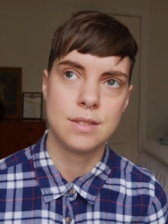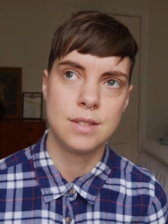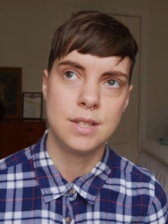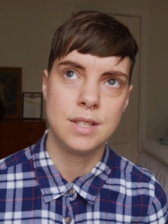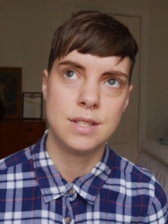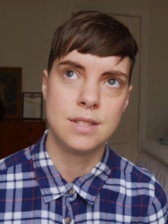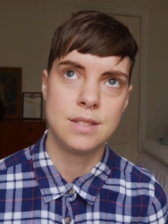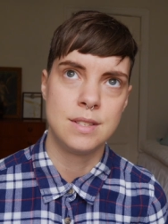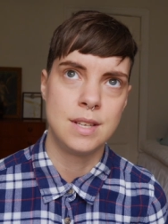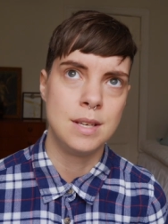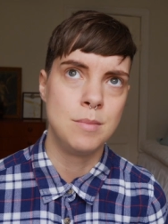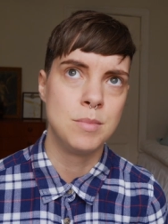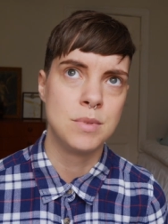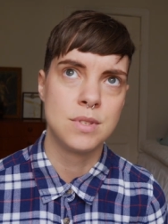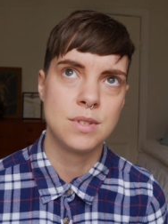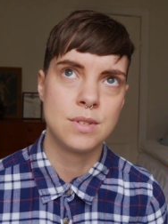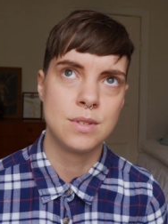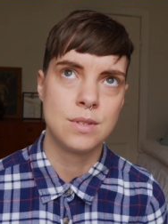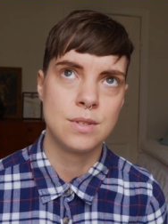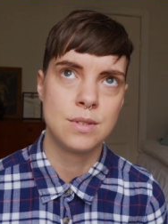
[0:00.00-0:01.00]
it
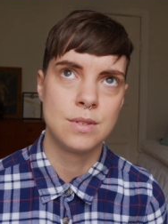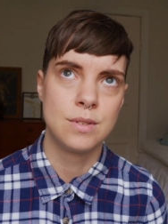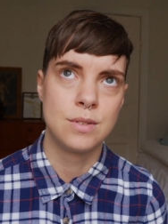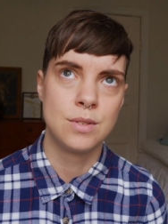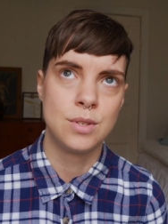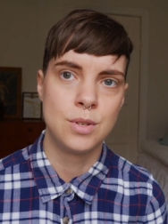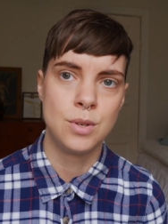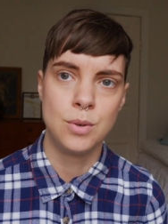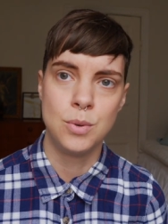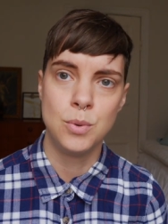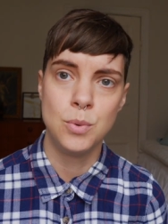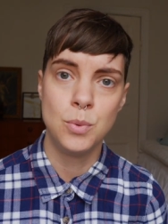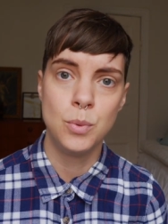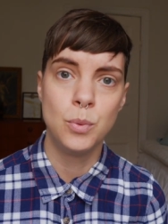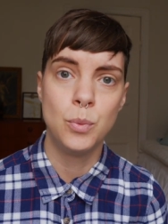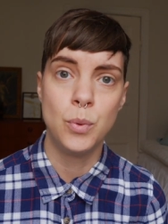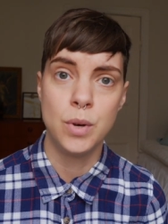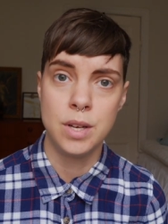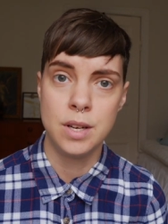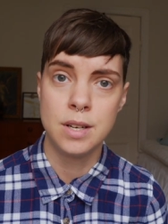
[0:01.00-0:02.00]
seems
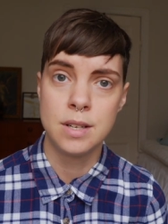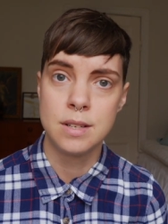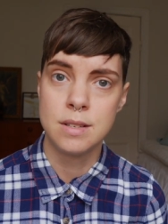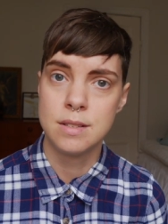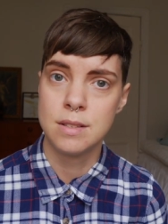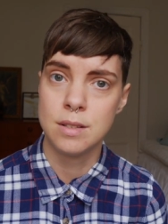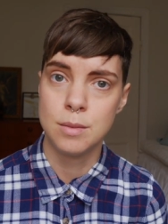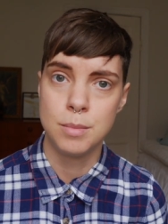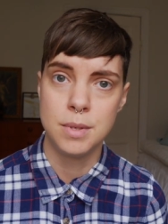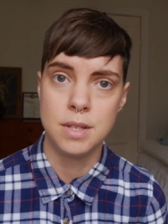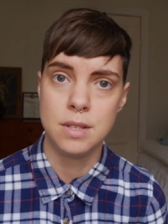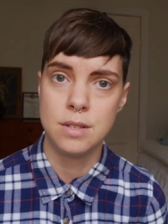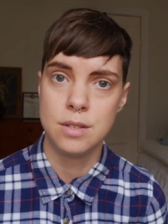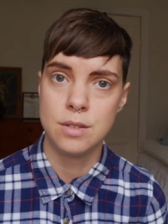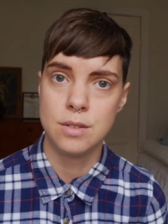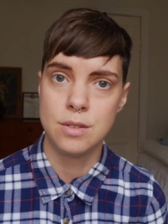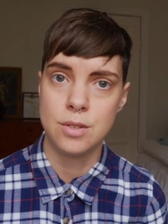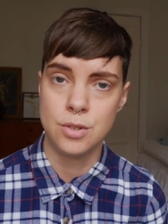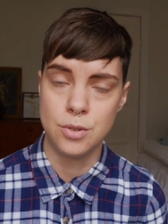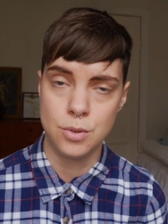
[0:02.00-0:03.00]
too weird to be
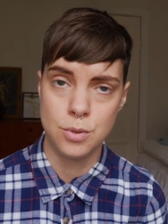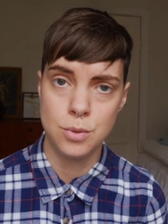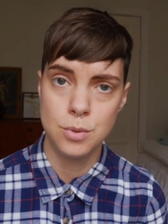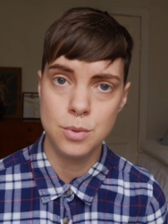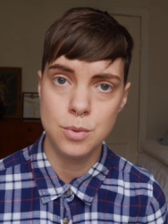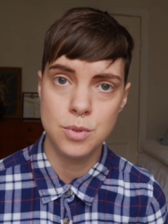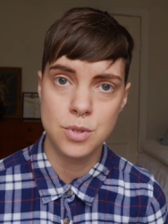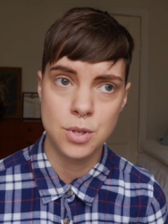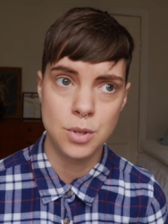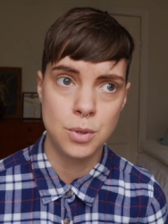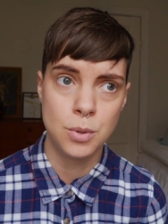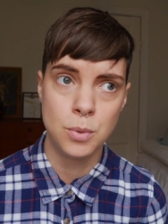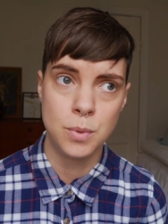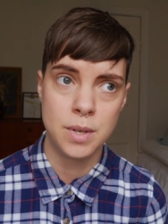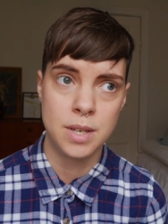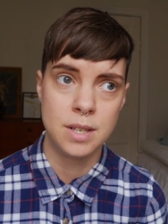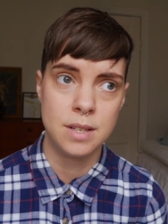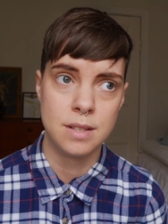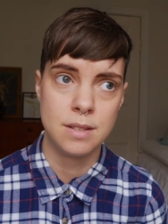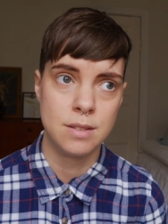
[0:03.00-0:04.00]
true, too
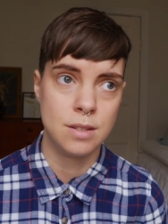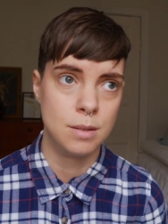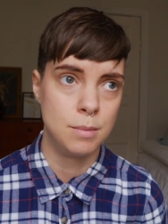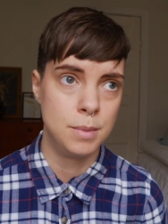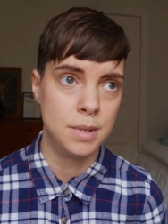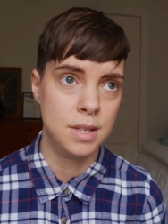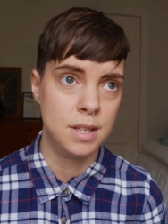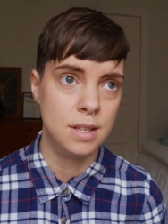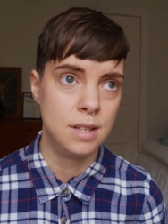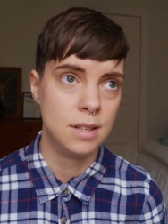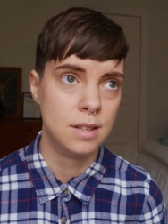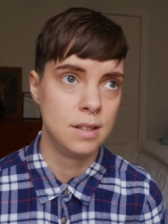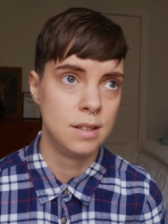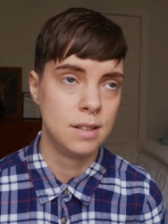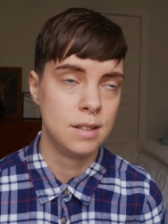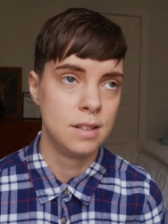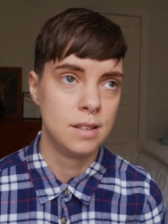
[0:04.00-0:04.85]
weird to be